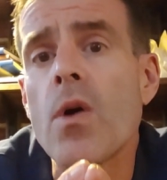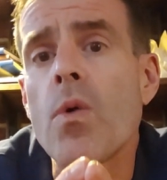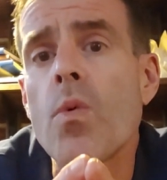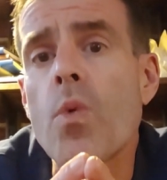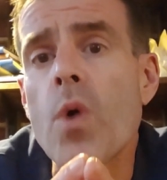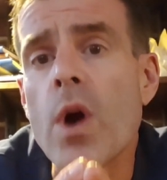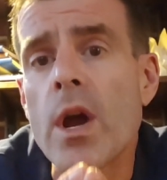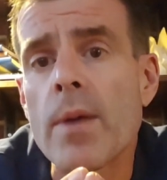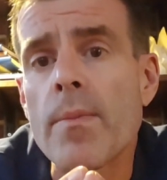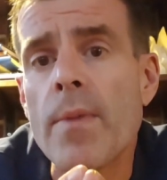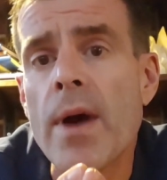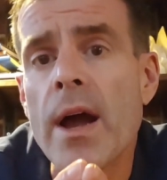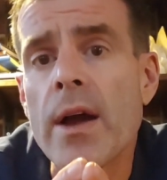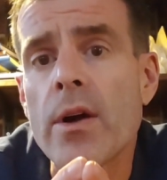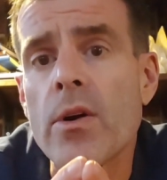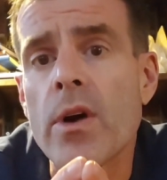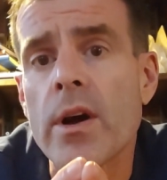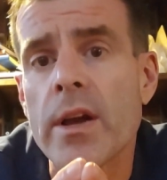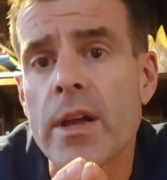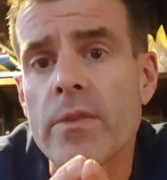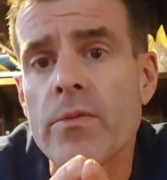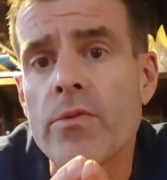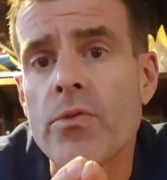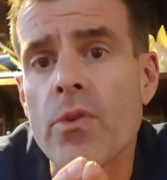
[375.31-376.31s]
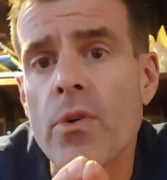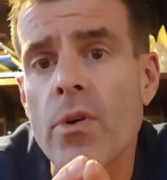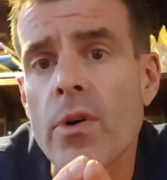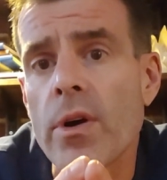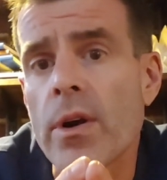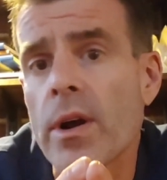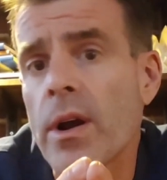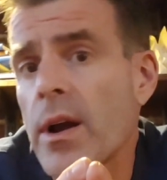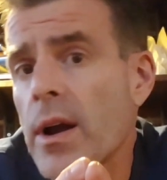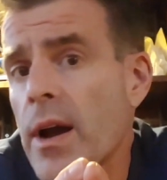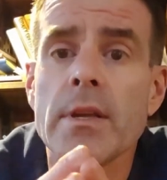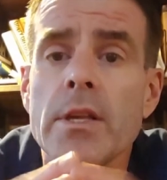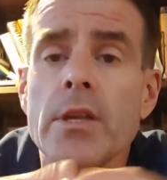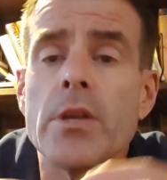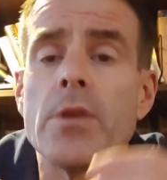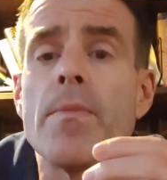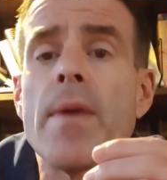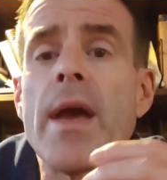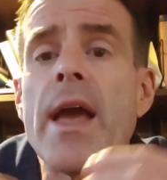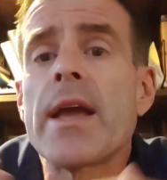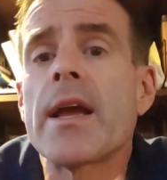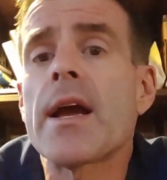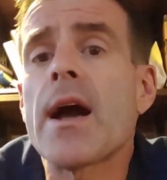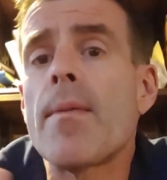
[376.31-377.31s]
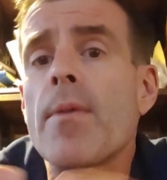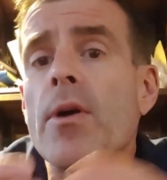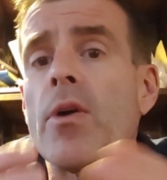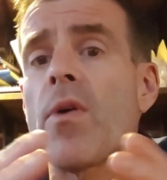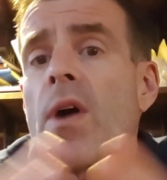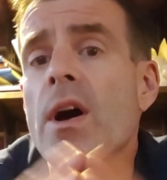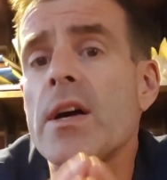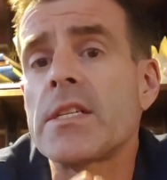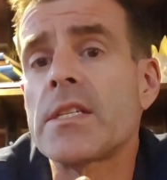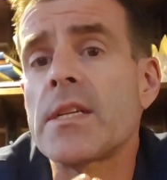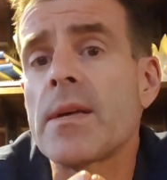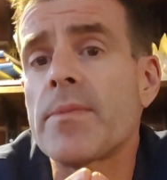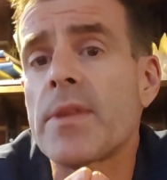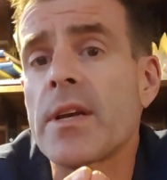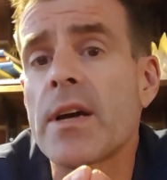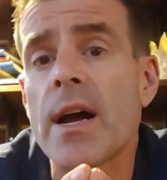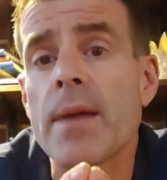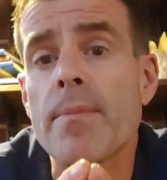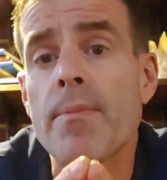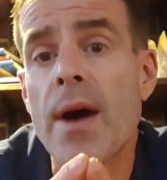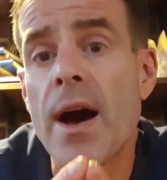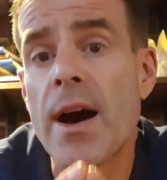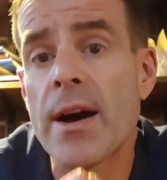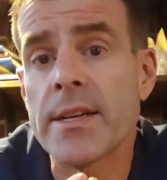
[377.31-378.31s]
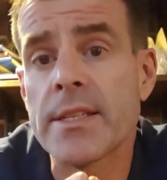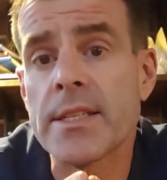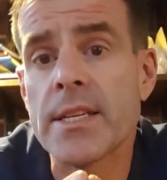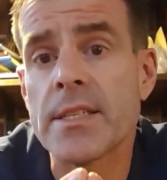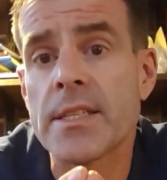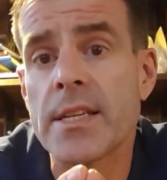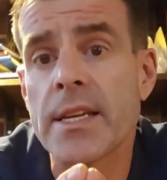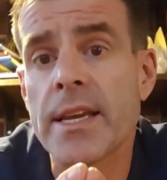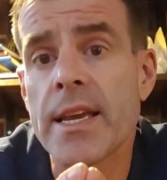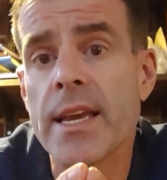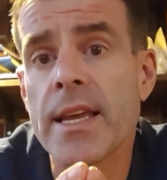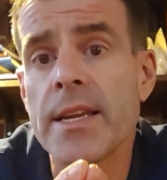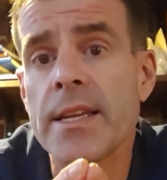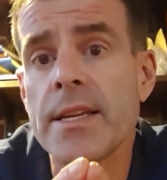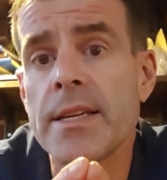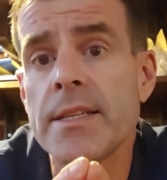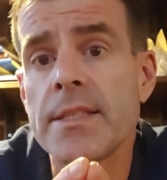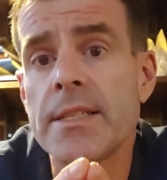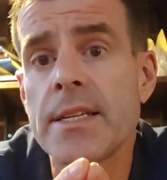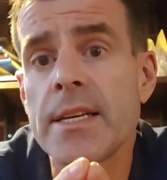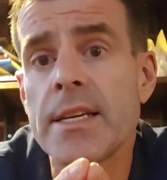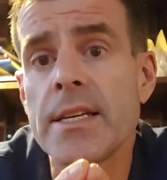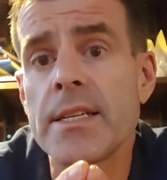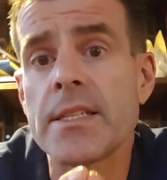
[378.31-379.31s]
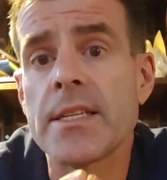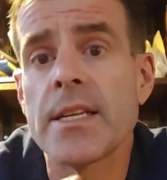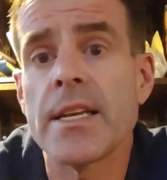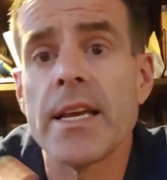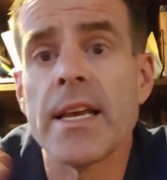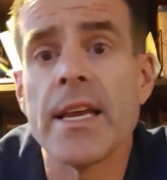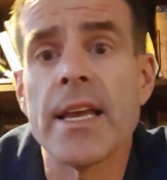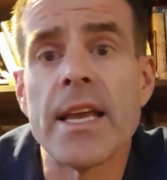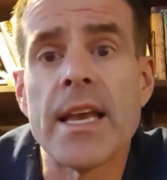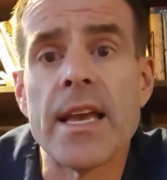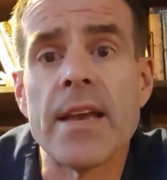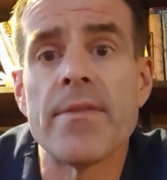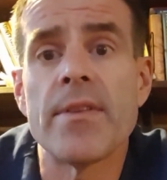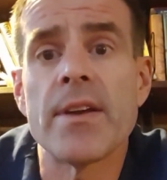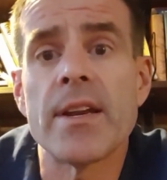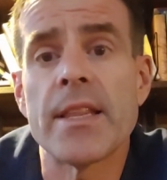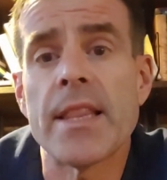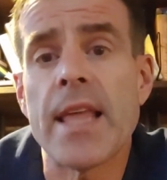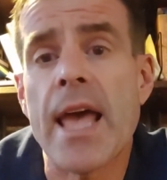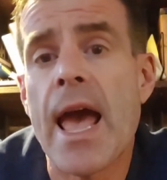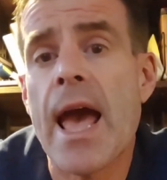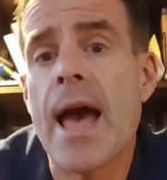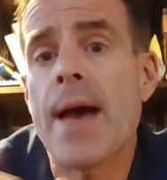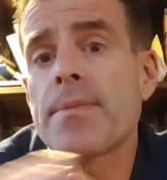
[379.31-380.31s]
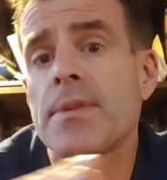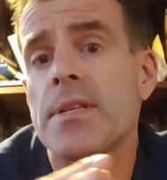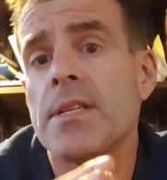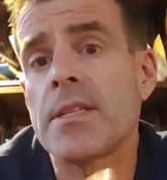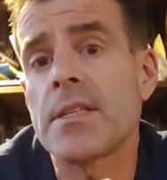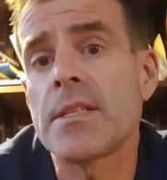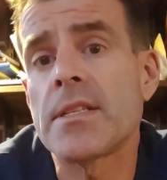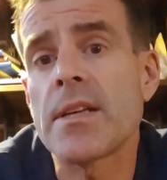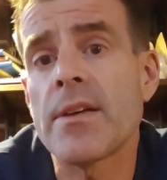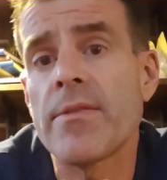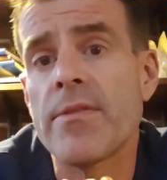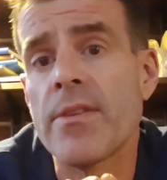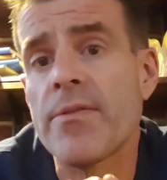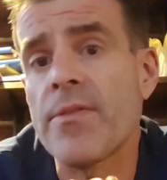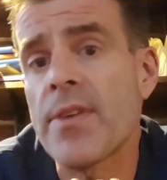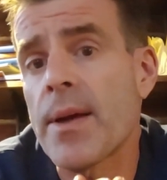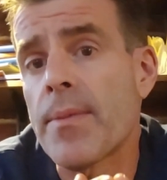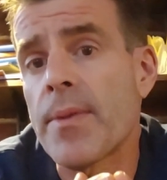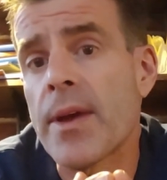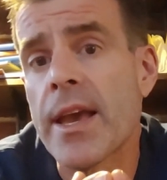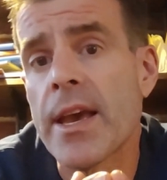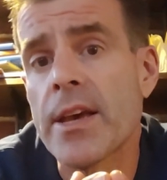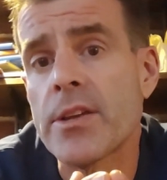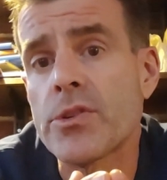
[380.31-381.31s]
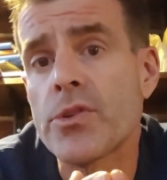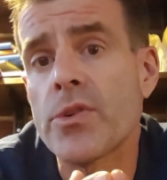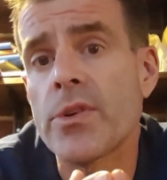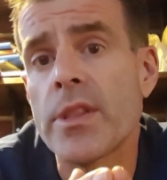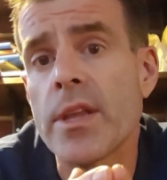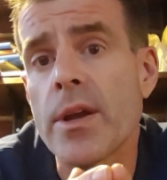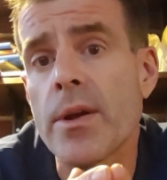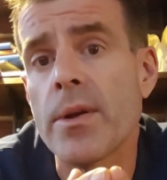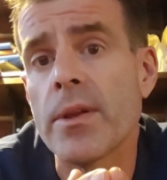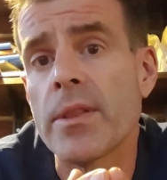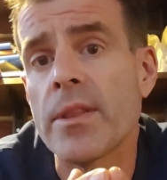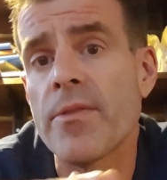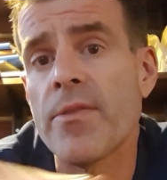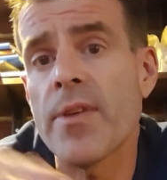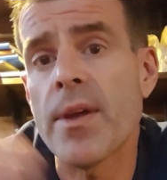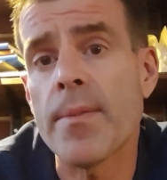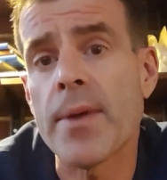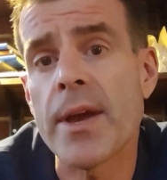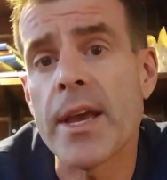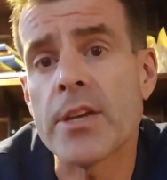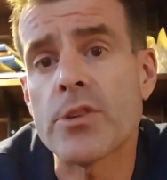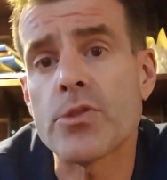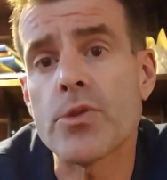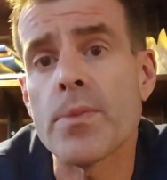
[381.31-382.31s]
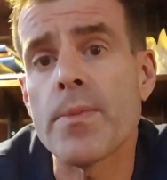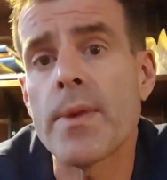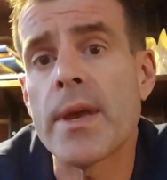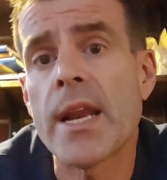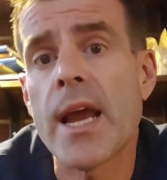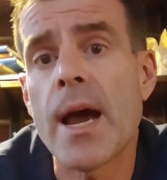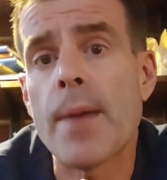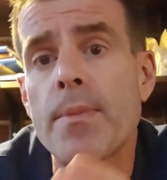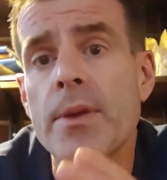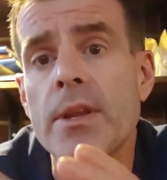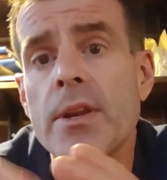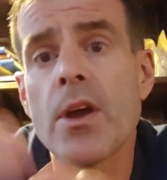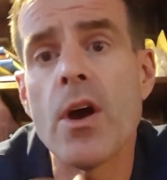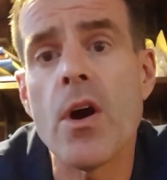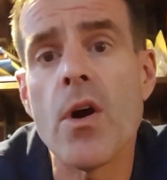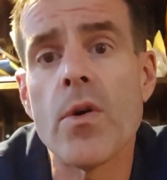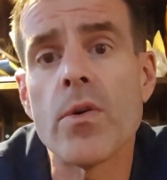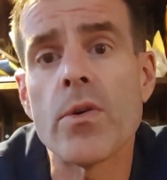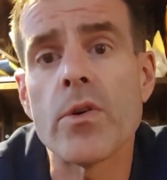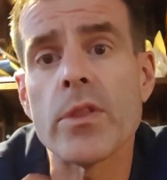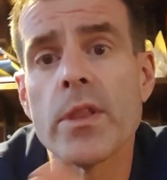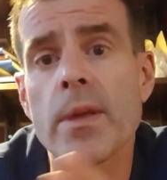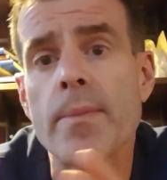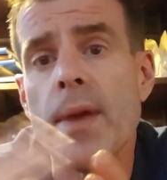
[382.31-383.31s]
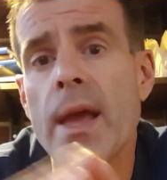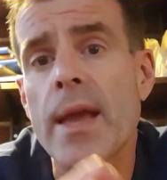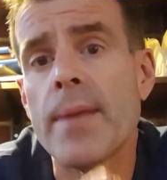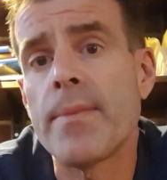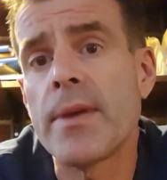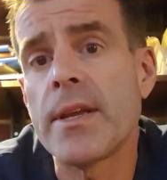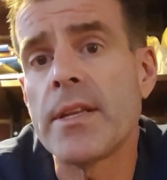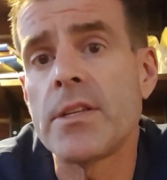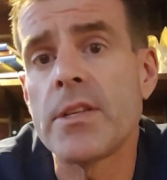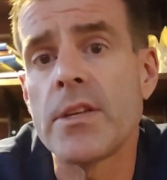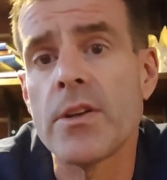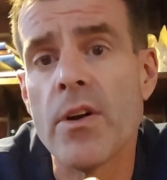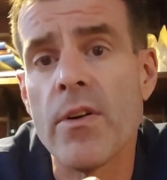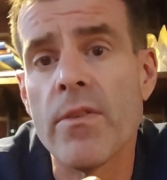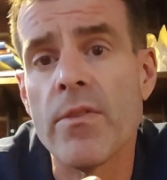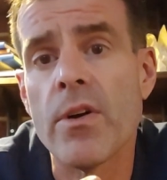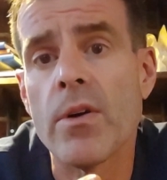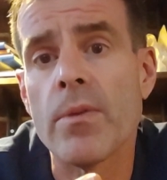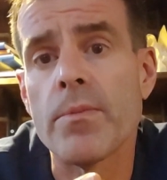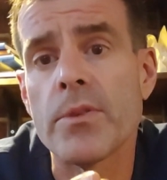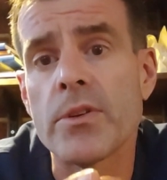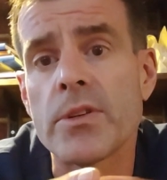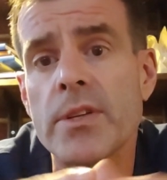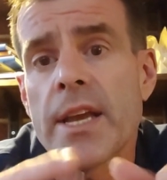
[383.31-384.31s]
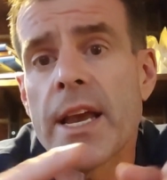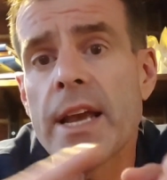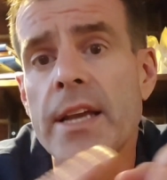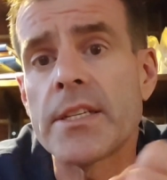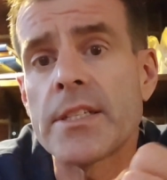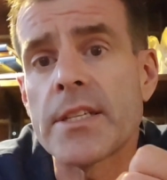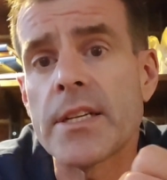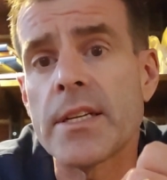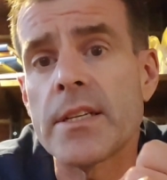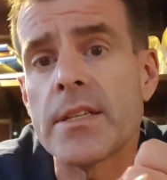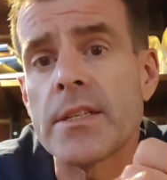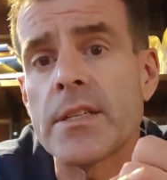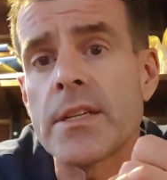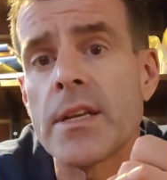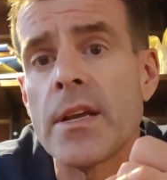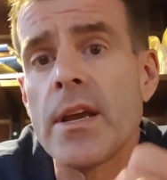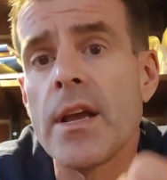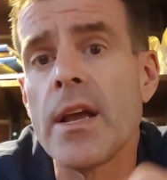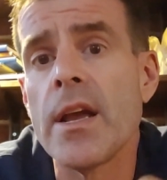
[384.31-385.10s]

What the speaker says: What am I looking for? You may come across something like polycystic kidney disease, even in the absence of a family history. The family history may not be known, or there may be de novo mutations.